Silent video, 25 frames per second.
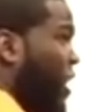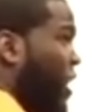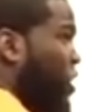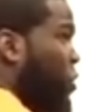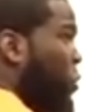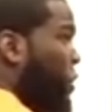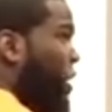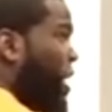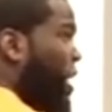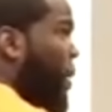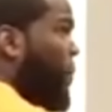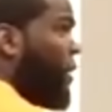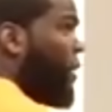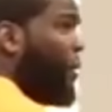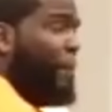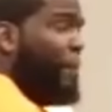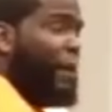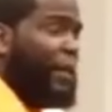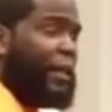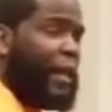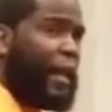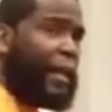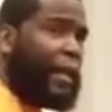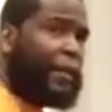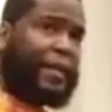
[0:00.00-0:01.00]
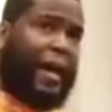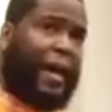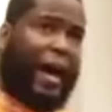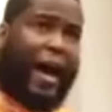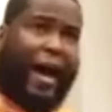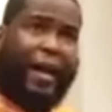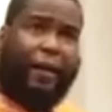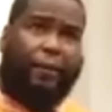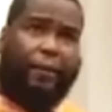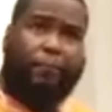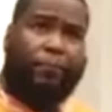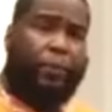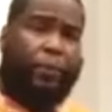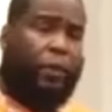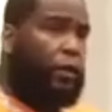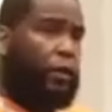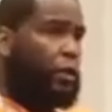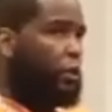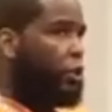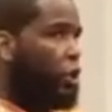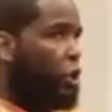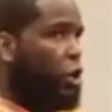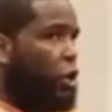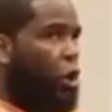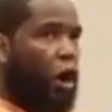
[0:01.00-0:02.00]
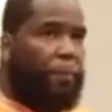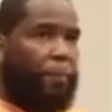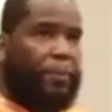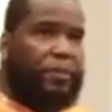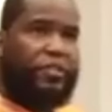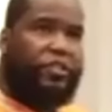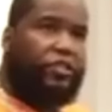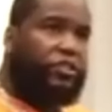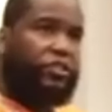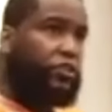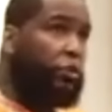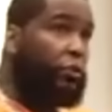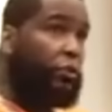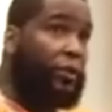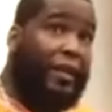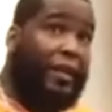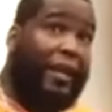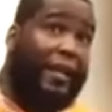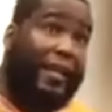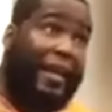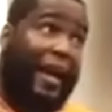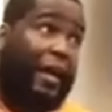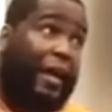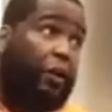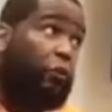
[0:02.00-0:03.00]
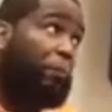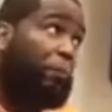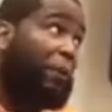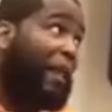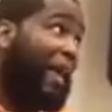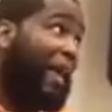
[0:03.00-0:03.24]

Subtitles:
and you coming to me like, Doc, the carpenters union ain't got no